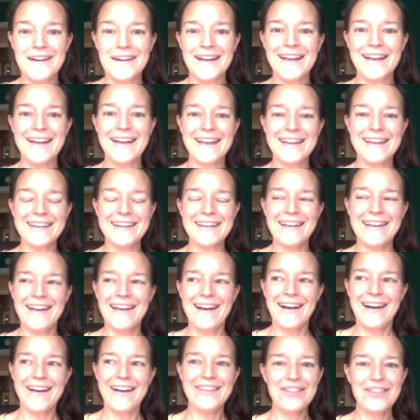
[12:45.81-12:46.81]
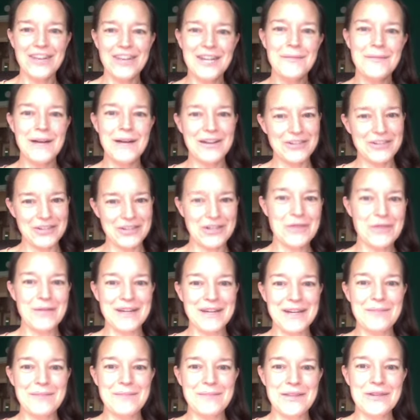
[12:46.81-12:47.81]
And I thought about going
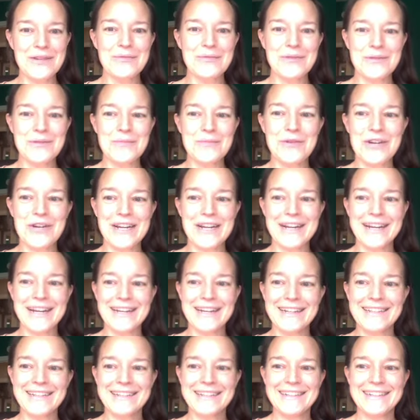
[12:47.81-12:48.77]
up there one morning